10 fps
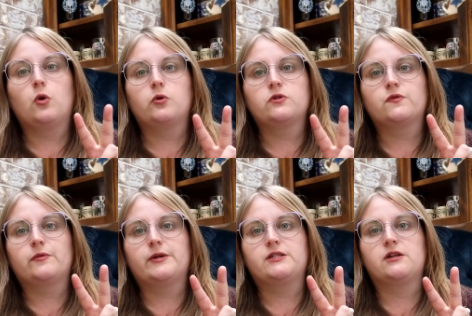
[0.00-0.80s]
Kohl's
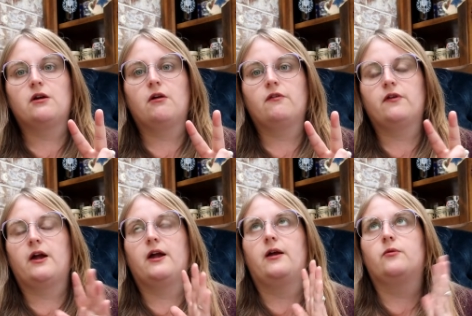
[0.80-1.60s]
for myself.
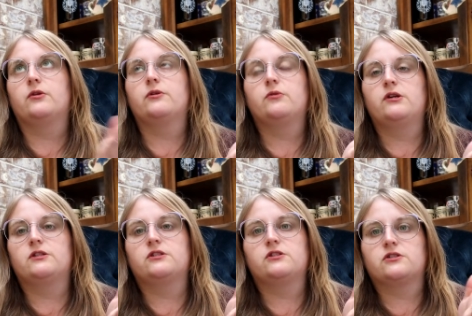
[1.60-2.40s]
I really
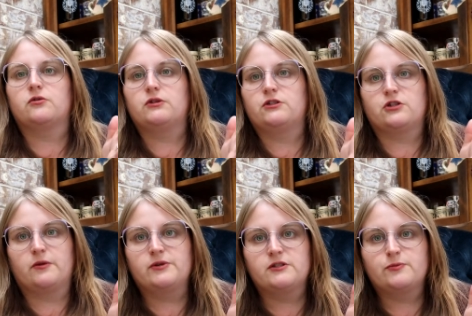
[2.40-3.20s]
wanted to just go on a
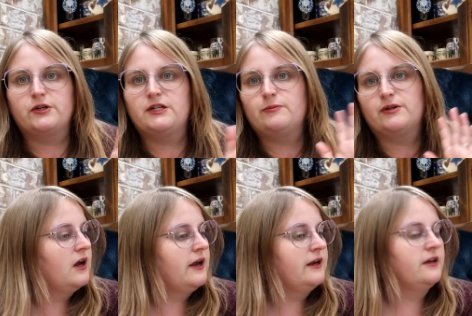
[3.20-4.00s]
shopping spree.
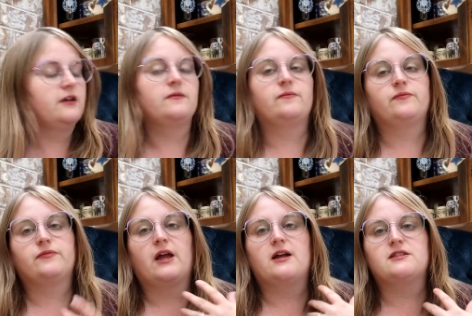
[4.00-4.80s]
I
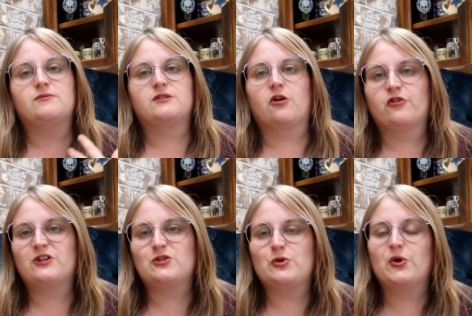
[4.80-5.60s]
had some
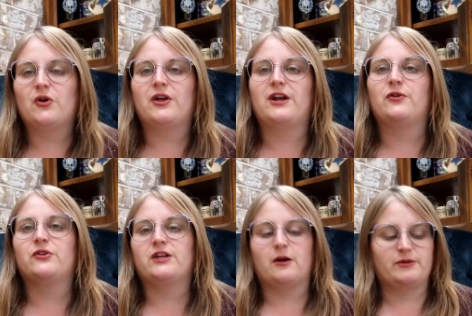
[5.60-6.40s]
self-control and I
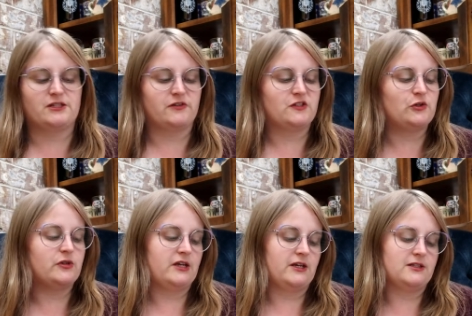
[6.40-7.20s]
only got myself
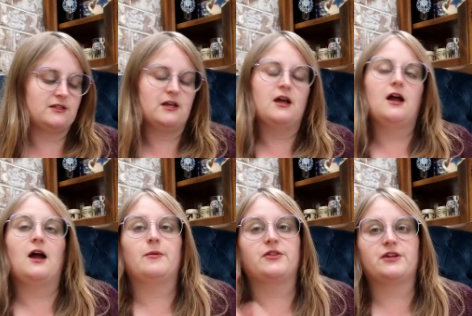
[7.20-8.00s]
two things.
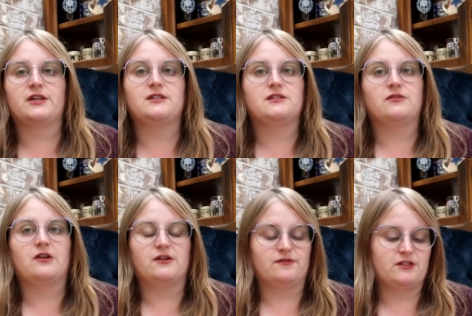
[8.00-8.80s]
I bought the kids a
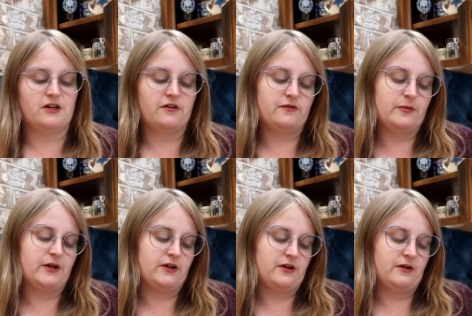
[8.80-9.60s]
lot of stuff,
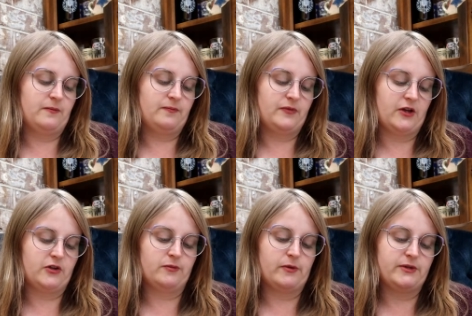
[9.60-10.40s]
but um, I
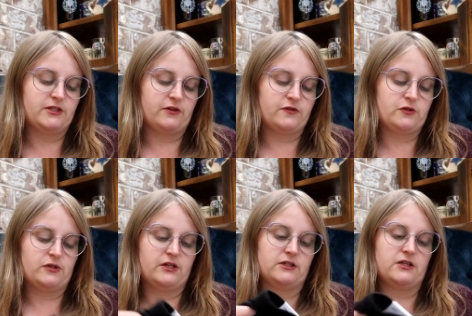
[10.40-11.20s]
only bought myself two
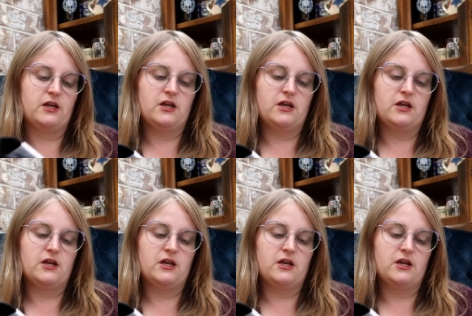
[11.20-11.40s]
things.